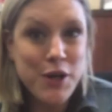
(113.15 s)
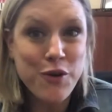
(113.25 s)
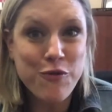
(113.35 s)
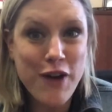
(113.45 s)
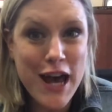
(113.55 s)

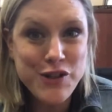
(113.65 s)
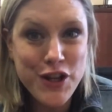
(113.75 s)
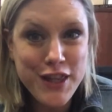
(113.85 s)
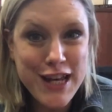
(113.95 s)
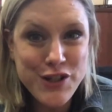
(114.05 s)

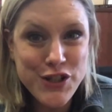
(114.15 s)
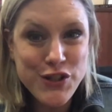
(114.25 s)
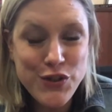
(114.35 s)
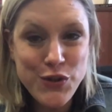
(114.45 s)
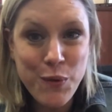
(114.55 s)
congratulations,
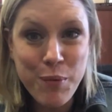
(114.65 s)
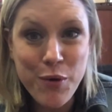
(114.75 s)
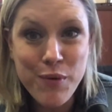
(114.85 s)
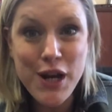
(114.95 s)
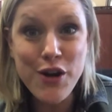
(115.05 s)
super
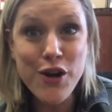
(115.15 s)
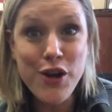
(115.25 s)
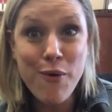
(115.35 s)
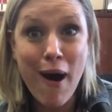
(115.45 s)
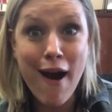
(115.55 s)
reader.
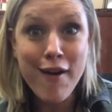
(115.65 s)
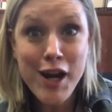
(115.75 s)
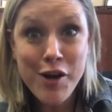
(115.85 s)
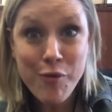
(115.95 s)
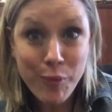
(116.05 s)
You are
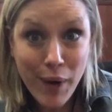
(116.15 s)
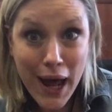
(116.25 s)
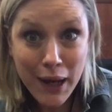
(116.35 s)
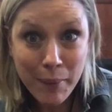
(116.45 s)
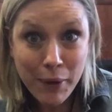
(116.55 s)

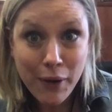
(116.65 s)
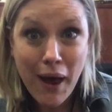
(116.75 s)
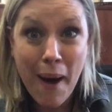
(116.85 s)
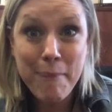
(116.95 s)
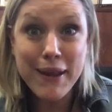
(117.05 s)
incredible,
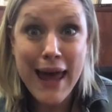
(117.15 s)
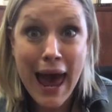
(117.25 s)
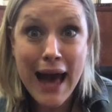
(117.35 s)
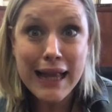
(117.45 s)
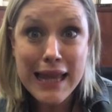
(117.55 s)
a
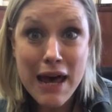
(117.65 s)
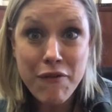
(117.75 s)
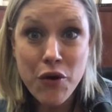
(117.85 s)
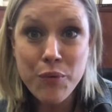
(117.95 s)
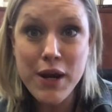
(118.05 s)
black
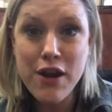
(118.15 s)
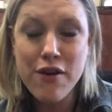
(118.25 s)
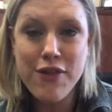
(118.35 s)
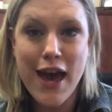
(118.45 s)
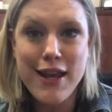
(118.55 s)
level
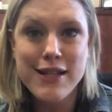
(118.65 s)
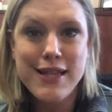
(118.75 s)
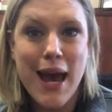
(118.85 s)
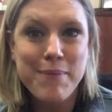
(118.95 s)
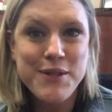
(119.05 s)
reader. That is
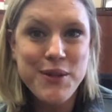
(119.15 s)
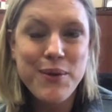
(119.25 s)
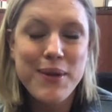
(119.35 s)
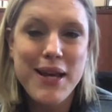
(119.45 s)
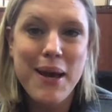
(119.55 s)

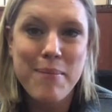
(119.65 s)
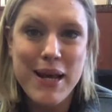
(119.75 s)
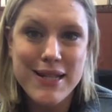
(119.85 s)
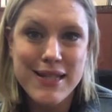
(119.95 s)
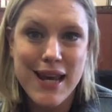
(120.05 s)
absolutely
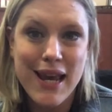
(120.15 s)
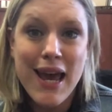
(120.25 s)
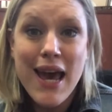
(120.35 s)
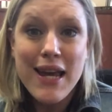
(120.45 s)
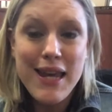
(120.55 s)
amazing.
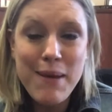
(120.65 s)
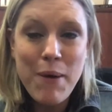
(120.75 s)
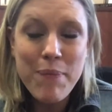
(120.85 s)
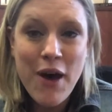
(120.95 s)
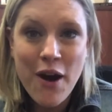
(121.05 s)
Keep
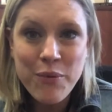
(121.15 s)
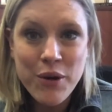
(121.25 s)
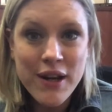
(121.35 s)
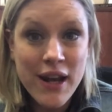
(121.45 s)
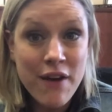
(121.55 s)
up the hard
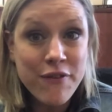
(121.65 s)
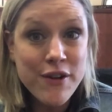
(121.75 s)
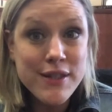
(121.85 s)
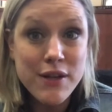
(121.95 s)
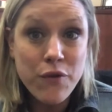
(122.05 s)
work and
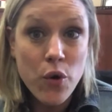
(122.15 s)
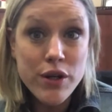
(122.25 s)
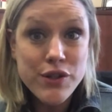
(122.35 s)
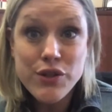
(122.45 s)
efforts, and of course,